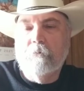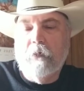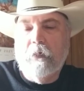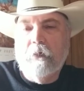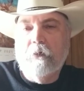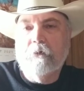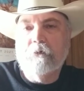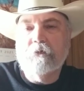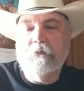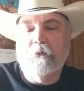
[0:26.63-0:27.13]

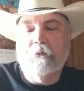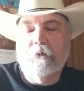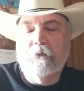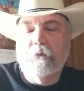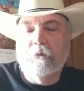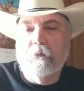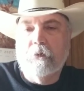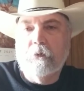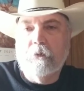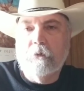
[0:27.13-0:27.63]
answer
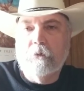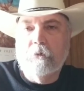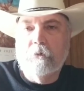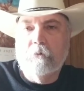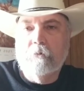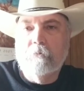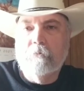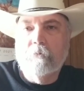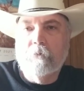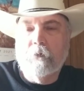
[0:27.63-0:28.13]
to it,
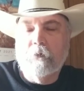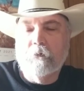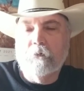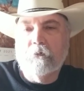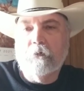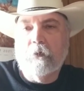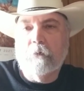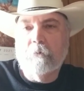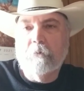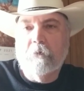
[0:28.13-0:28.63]
or
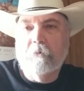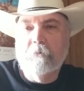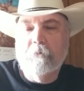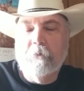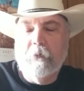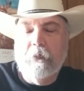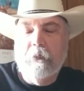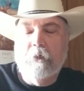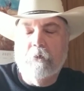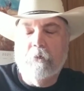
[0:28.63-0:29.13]
some of them
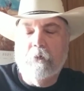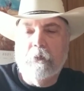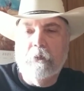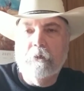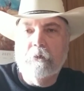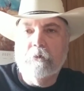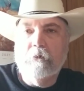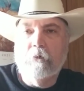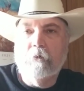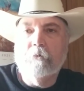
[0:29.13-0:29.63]

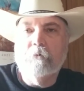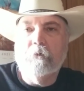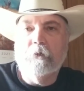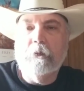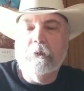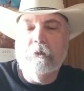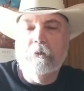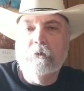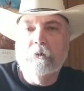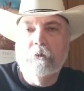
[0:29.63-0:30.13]
anyway,
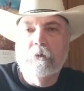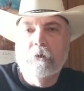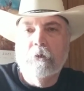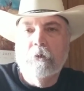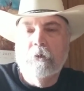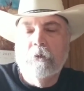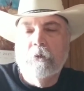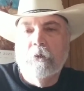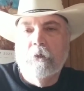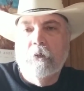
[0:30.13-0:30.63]
hopefully.
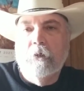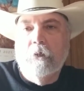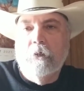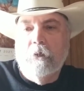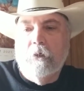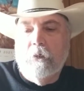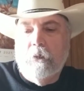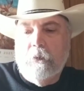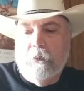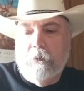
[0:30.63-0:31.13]

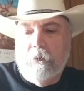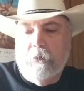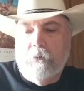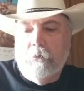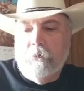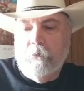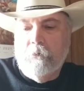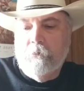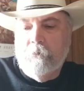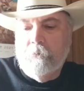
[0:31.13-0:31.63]

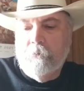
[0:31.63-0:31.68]
Uh,